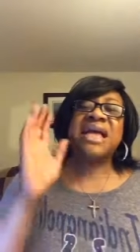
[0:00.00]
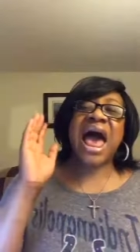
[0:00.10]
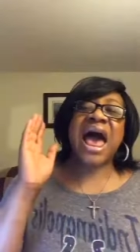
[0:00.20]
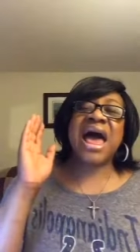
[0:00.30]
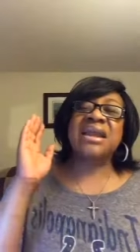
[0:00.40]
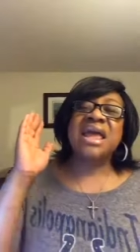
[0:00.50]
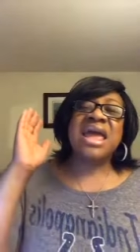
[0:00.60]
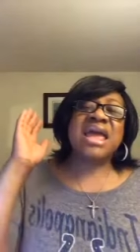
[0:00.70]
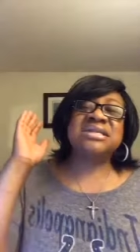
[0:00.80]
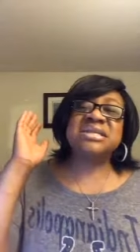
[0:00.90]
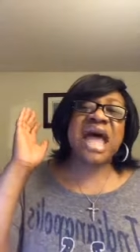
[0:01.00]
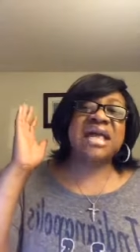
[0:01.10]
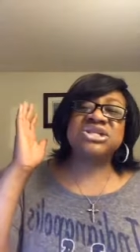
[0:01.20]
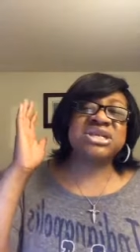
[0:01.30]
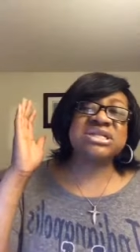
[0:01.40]
God, it's
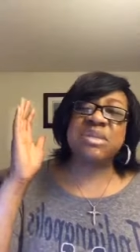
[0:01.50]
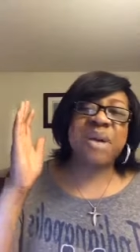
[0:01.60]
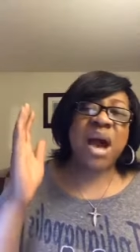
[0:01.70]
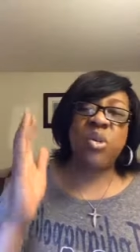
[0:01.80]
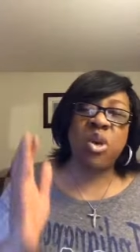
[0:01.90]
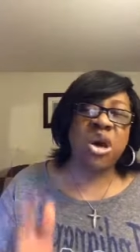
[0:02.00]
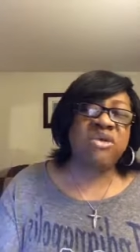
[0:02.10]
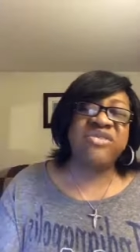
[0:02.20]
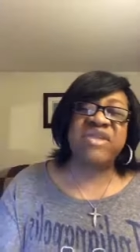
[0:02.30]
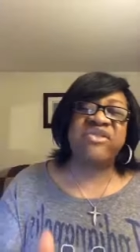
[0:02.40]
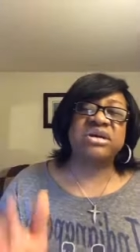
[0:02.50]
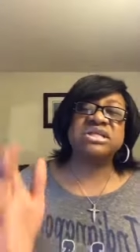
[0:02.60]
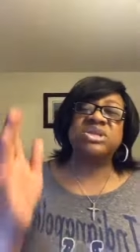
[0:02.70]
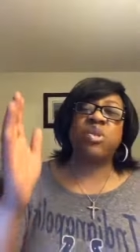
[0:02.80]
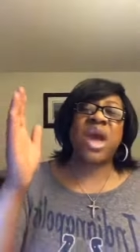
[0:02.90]
not just about Roe v.
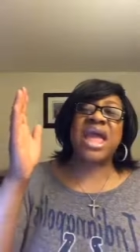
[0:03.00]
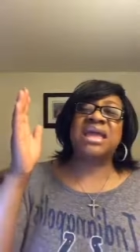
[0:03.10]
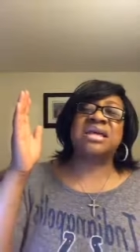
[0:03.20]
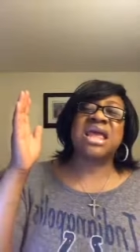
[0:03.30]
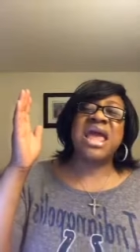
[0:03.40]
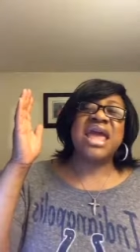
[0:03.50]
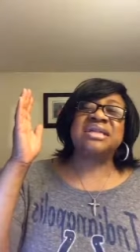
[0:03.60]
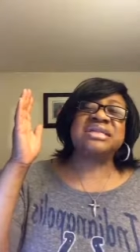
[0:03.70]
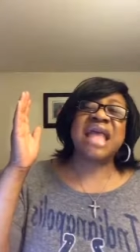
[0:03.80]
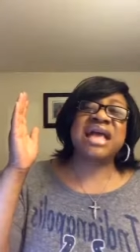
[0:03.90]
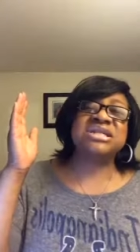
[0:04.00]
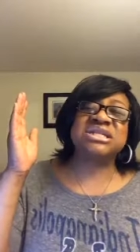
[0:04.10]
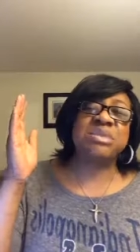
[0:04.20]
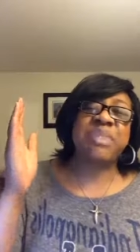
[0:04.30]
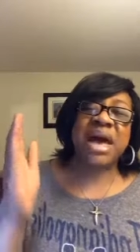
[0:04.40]
versus Wade. It's not
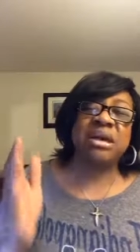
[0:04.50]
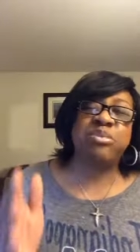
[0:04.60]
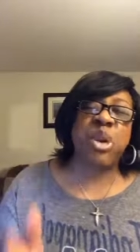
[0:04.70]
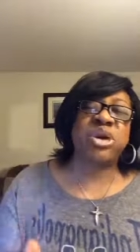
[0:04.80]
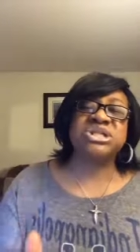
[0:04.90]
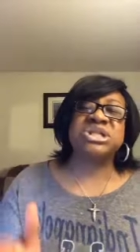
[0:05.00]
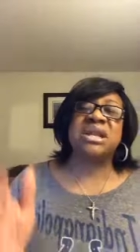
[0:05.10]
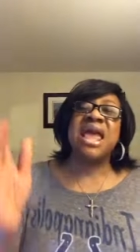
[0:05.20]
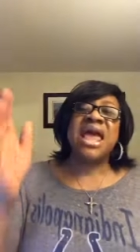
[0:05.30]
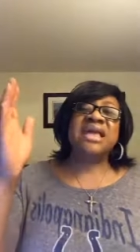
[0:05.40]
just about abortion.